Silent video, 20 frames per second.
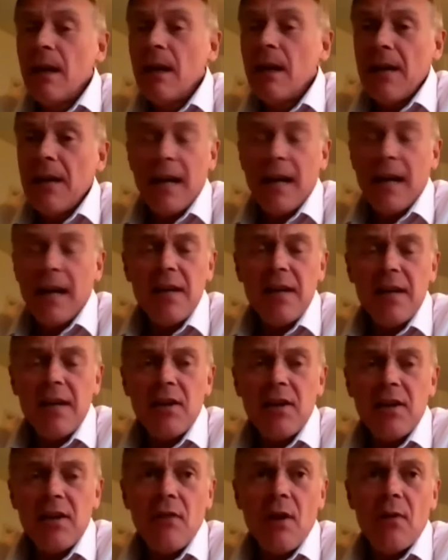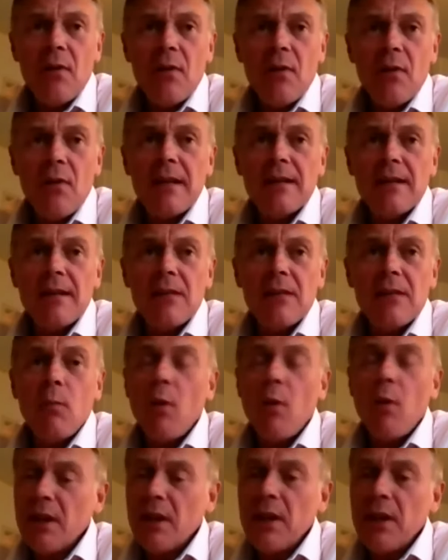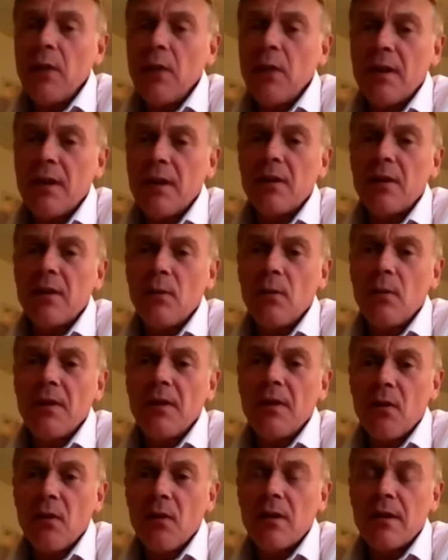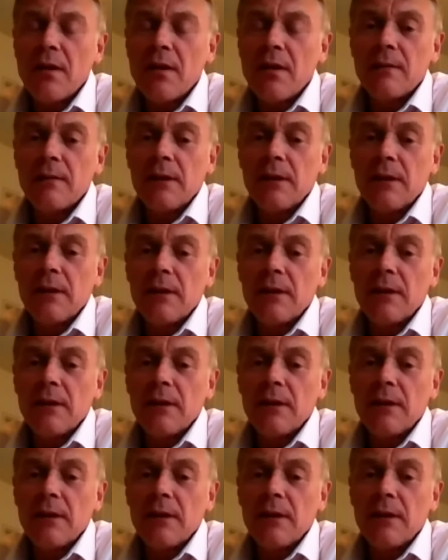And the guy turned around to me and says, well, what are you going to do with the drugs?